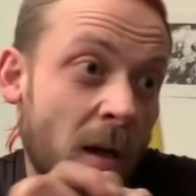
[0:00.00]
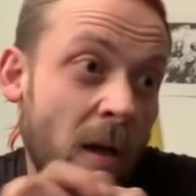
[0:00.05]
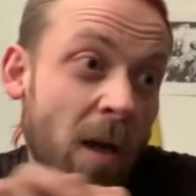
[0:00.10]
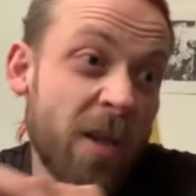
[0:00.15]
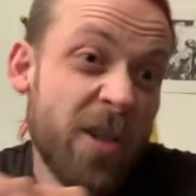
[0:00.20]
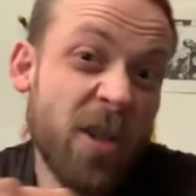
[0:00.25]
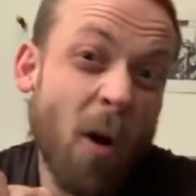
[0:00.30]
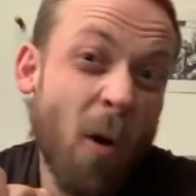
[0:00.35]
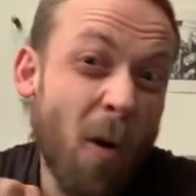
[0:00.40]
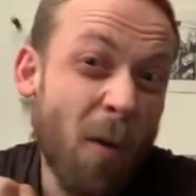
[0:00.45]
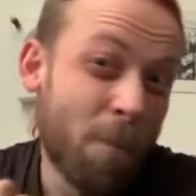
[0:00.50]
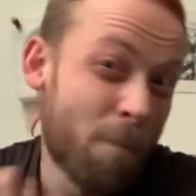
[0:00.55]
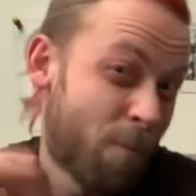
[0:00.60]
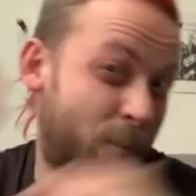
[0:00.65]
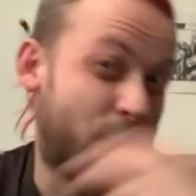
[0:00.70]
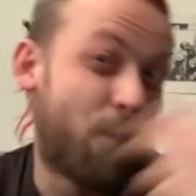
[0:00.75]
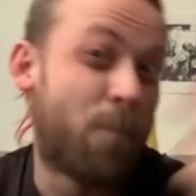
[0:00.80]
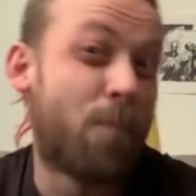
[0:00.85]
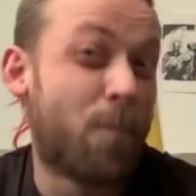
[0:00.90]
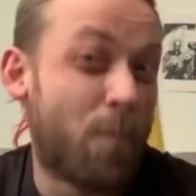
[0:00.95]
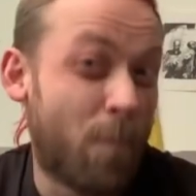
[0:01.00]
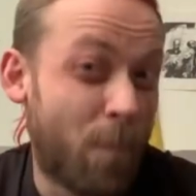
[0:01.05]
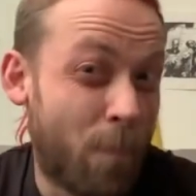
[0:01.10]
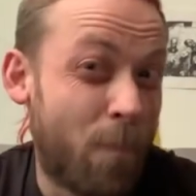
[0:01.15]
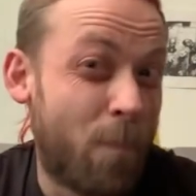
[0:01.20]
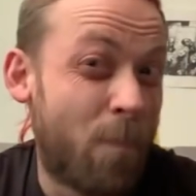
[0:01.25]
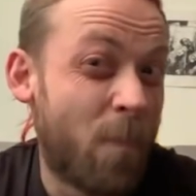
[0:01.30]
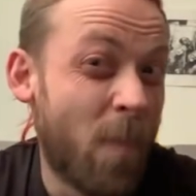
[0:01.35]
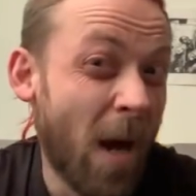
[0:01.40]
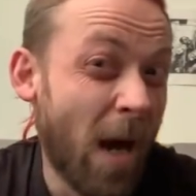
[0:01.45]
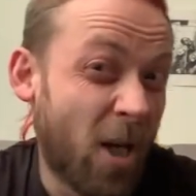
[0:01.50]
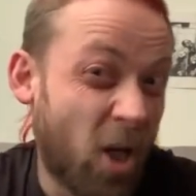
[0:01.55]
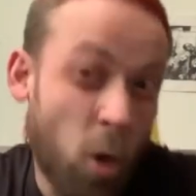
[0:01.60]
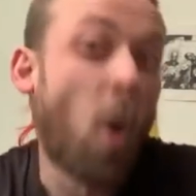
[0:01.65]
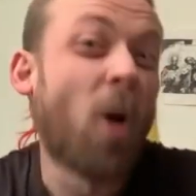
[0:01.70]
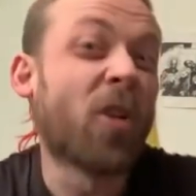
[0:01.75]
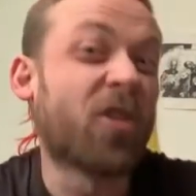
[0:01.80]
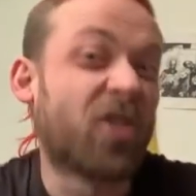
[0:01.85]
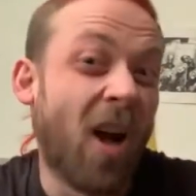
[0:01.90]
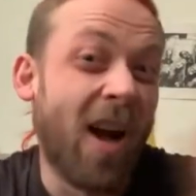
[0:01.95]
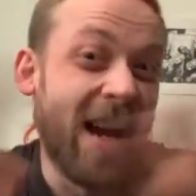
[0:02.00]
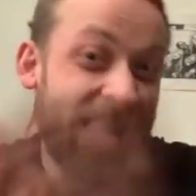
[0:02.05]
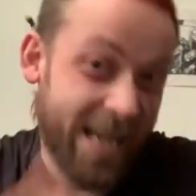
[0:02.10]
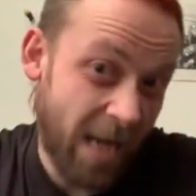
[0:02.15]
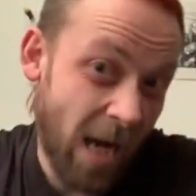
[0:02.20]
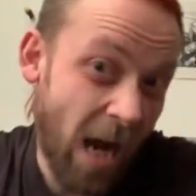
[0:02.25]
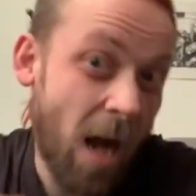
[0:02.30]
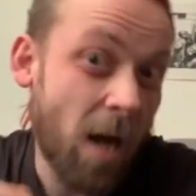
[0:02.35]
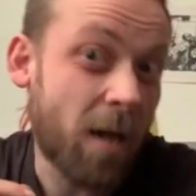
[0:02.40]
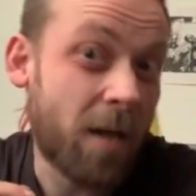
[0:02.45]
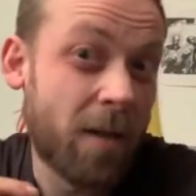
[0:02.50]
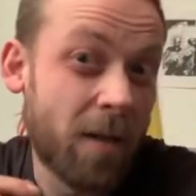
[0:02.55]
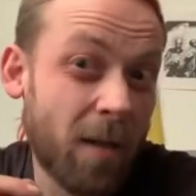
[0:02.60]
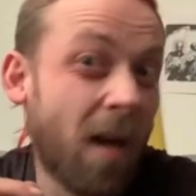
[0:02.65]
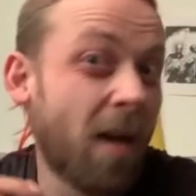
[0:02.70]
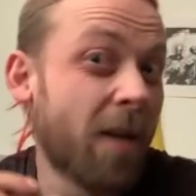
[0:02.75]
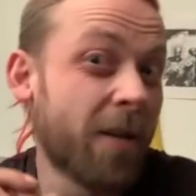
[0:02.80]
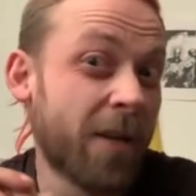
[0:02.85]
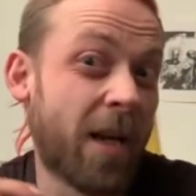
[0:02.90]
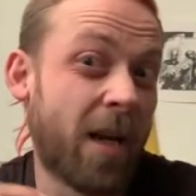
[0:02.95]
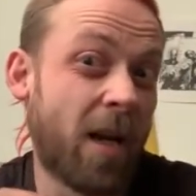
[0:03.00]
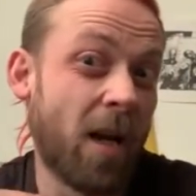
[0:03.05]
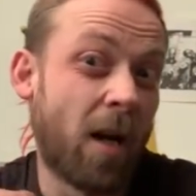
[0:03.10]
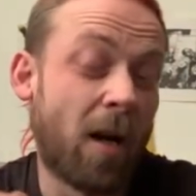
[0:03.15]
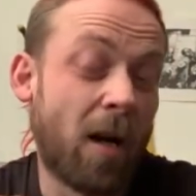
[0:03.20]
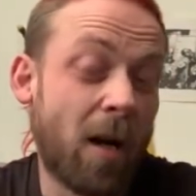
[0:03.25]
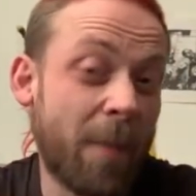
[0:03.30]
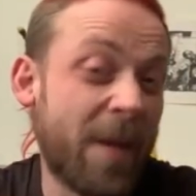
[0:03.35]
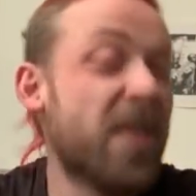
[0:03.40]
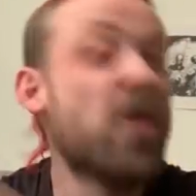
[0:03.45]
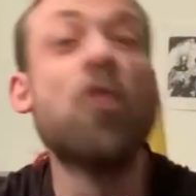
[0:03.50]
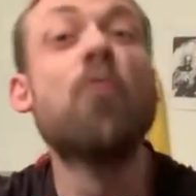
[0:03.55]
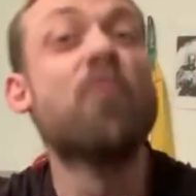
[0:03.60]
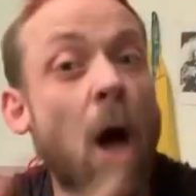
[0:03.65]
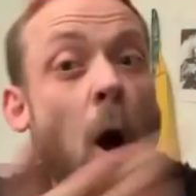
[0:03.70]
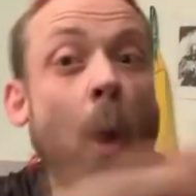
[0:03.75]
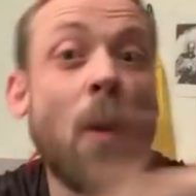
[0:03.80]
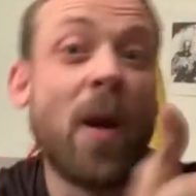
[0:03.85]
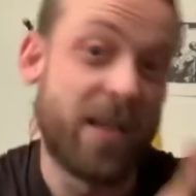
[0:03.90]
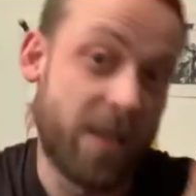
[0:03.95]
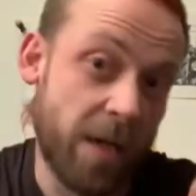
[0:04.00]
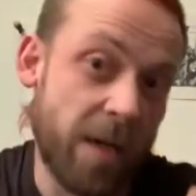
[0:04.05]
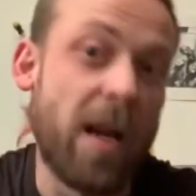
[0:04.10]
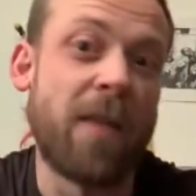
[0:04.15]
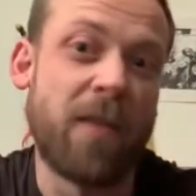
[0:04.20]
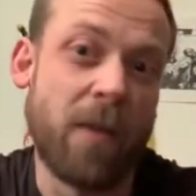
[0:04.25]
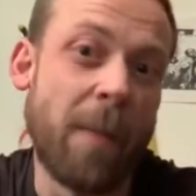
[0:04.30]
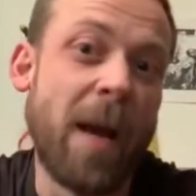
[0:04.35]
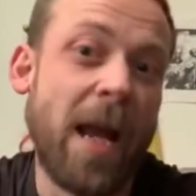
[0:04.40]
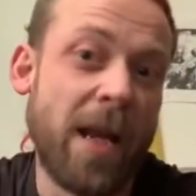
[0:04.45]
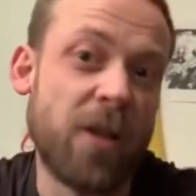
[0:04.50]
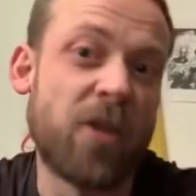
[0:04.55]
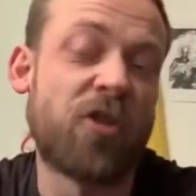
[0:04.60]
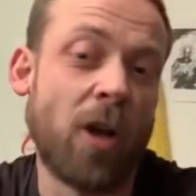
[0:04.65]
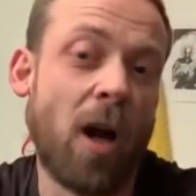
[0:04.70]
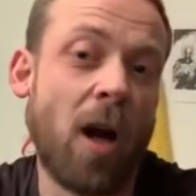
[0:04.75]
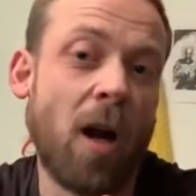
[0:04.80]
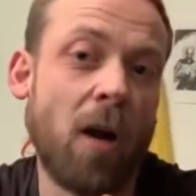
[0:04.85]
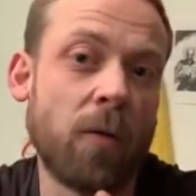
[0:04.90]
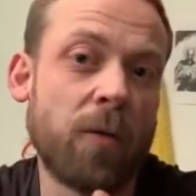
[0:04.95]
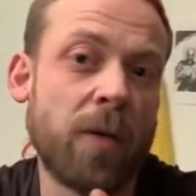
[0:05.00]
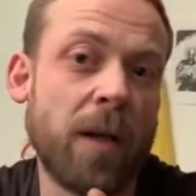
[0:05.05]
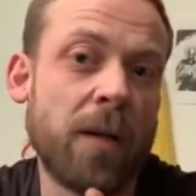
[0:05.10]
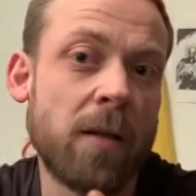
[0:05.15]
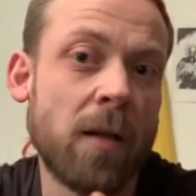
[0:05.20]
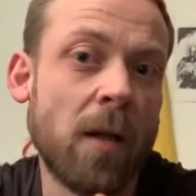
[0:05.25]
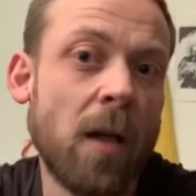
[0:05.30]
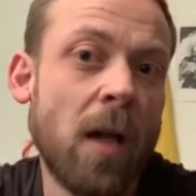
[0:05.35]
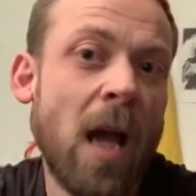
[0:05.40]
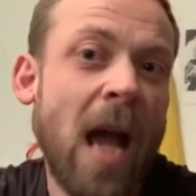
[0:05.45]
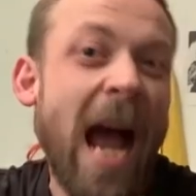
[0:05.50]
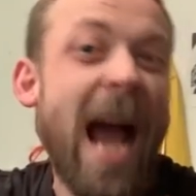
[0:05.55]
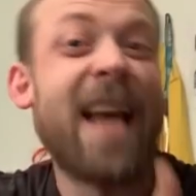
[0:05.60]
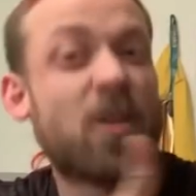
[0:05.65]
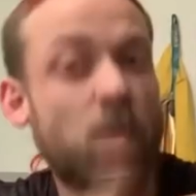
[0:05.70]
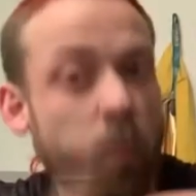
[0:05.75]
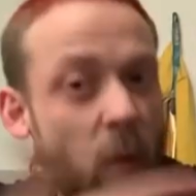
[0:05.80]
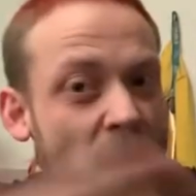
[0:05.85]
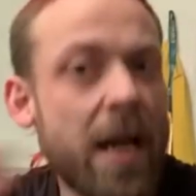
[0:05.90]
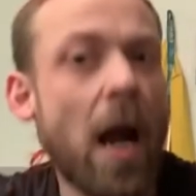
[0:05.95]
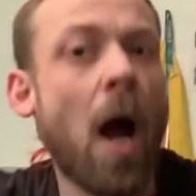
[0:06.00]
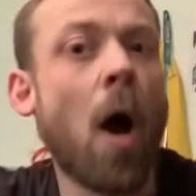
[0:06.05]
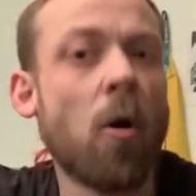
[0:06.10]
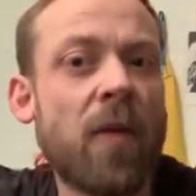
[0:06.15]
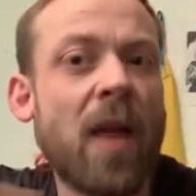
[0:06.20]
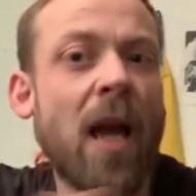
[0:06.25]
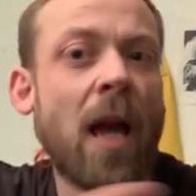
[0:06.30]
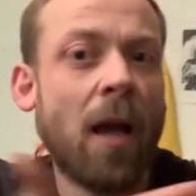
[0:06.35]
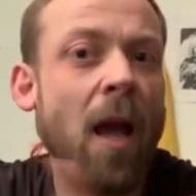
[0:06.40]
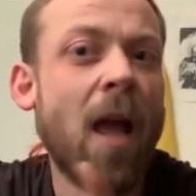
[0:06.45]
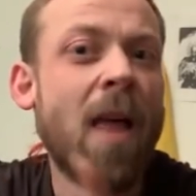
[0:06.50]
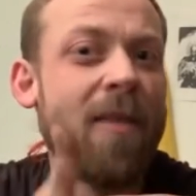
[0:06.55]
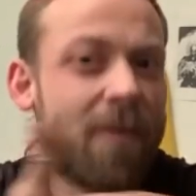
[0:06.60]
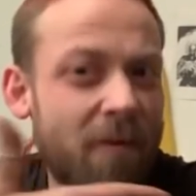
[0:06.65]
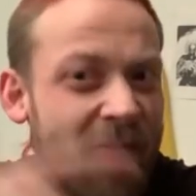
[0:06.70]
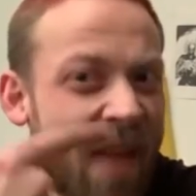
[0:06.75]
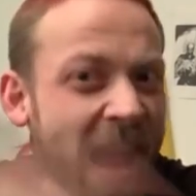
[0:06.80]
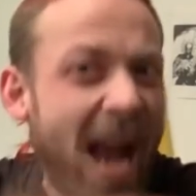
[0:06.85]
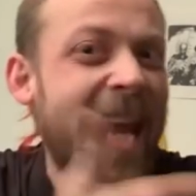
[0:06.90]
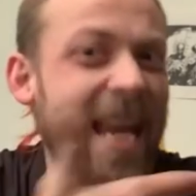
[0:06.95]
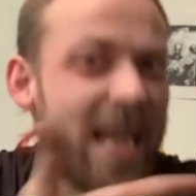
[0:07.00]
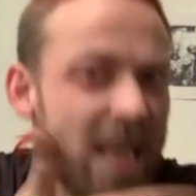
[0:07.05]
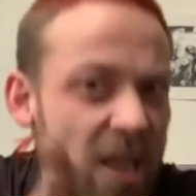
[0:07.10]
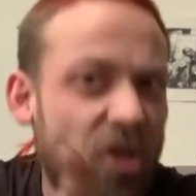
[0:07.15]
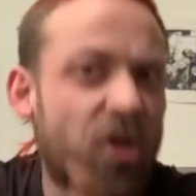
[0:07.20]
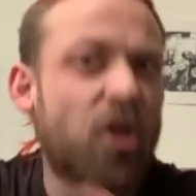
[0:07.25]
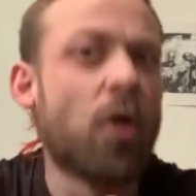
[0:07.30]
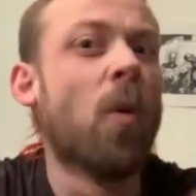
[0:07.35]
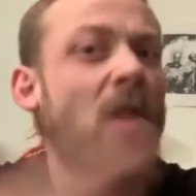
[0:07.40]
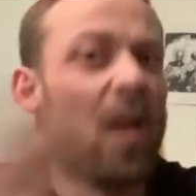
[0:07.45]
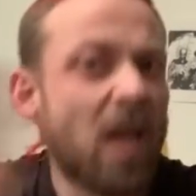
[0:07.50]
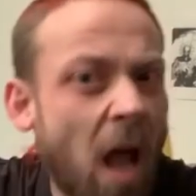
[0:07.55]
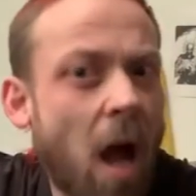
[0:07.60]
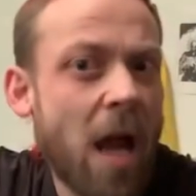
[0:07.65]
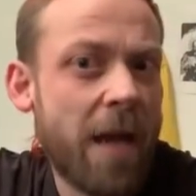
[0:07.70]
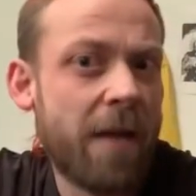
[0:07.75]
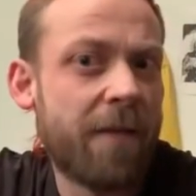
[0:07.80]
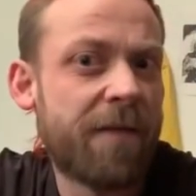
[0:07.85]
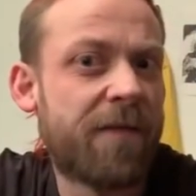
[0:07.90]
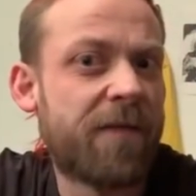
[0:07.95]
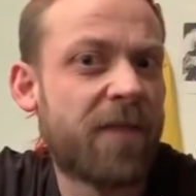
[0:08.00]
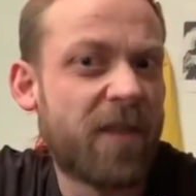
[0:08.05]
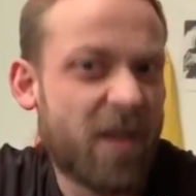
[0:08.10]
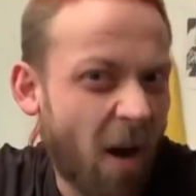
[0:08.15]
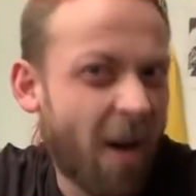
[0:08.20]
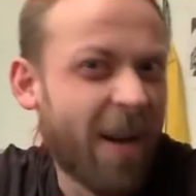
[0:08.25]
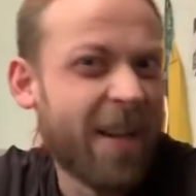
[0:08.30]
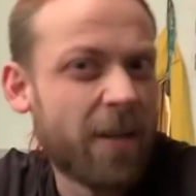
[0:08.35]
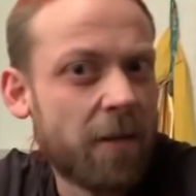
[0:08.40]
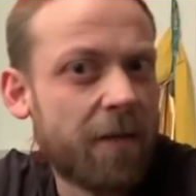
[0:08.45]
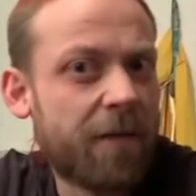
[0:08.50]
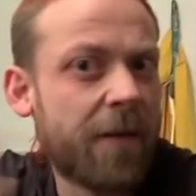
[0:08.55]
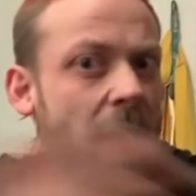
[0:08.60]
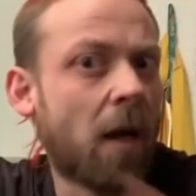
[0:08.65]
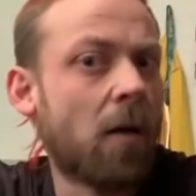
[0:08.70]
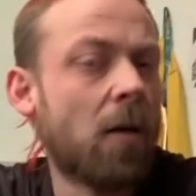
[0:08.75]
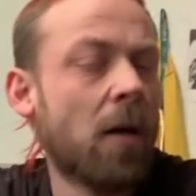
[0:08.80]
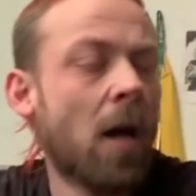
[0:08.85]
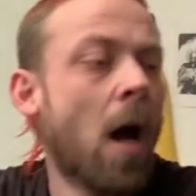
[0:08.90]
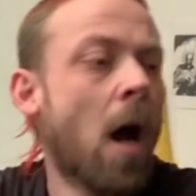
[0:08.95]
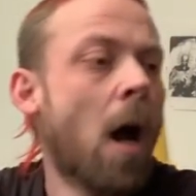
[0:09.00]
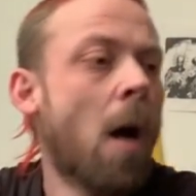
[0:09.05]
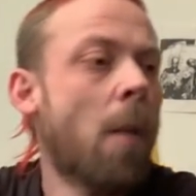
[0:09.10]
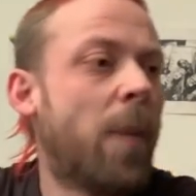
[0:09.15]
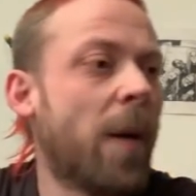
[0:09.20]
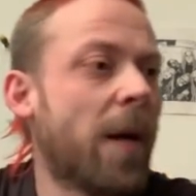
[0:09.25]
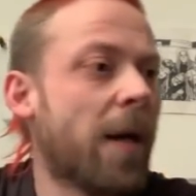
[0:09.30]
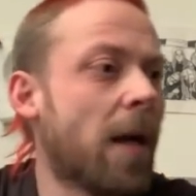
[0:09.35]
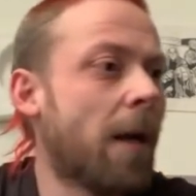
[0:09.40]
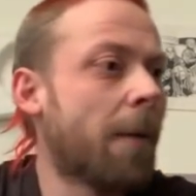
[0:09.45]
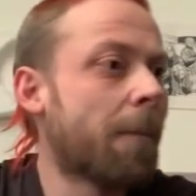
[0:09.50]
you're a quasi cuck, aren't you, Carl? I mean, you know it's another man's child, and as we know, that eats you alive, kind of, you know. But